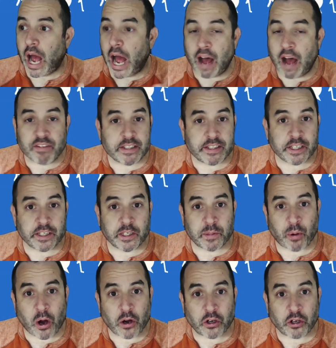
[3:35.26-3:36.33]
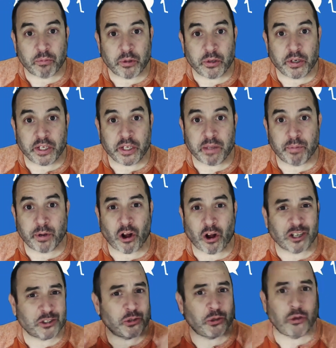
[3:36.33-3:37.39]
obviously the DePaul community, but
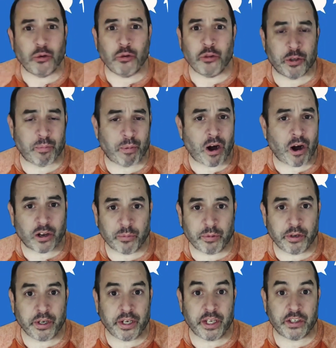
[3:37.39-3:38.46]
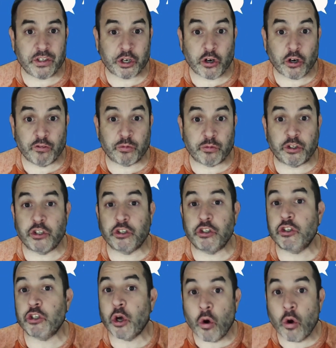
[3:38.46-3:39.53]
also who the DePaul community serves, which is
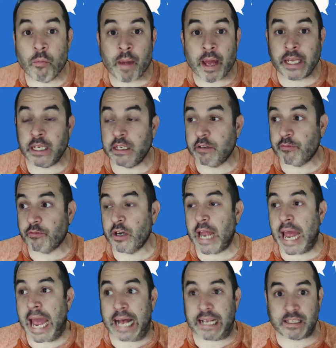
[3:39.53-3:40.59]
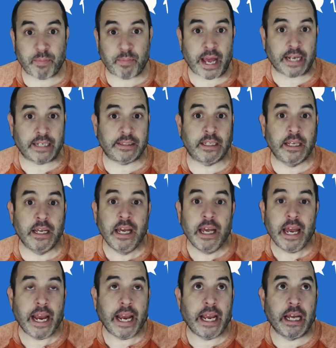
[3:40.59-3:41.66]
so many different aspects
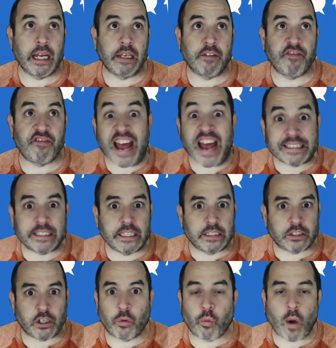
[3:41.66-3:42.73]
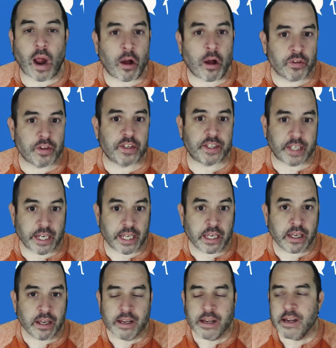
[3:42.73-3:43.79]
and facets around the
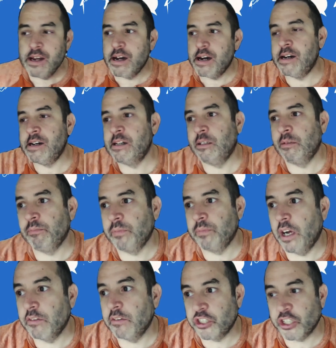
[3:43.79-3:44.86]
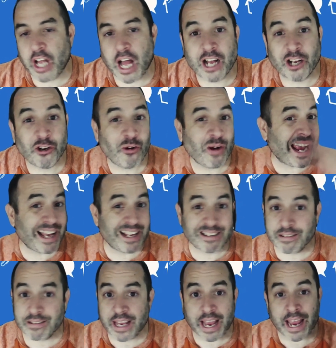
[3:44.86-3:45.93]
city of Chicago
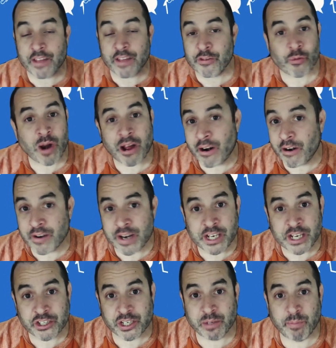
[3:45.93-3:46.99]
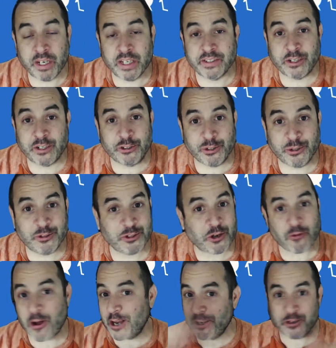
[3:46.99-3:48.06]
and throughout our nation, because our students go
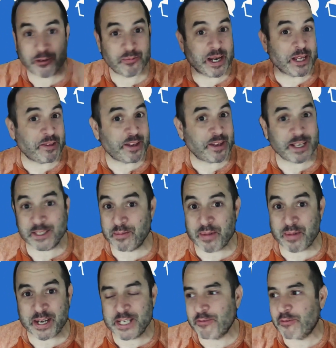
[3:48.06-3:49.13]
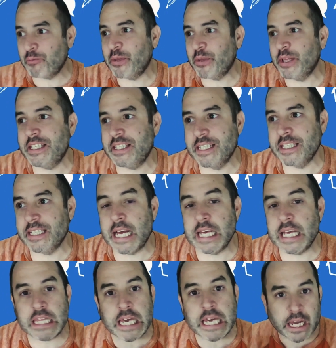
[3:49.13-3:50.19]
on to do many things in many different places. And I
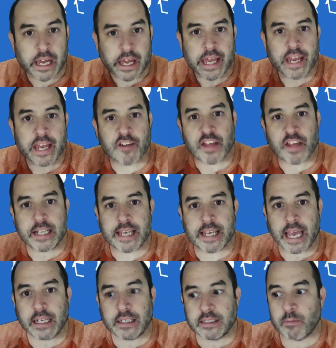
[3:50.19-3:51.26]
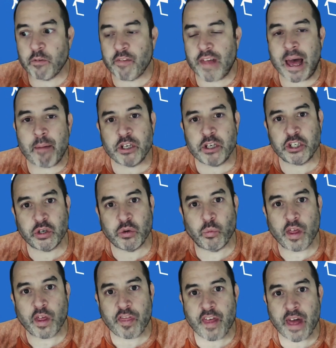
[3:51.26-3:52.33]
think if they take some of that mission
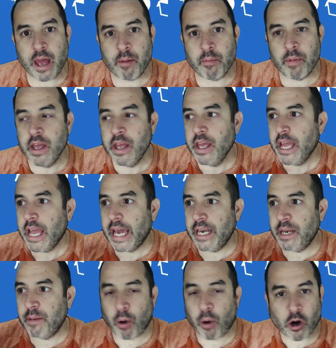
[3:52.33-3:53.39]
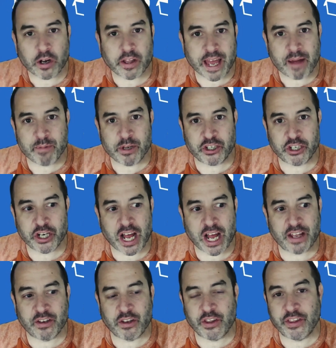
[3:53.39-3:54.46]
with them and impart that mission
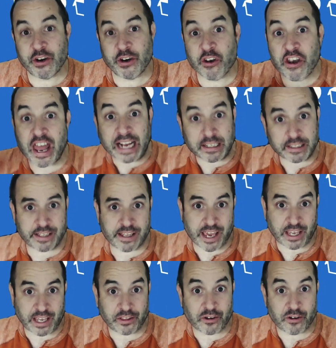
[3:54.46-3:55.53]
on their next thing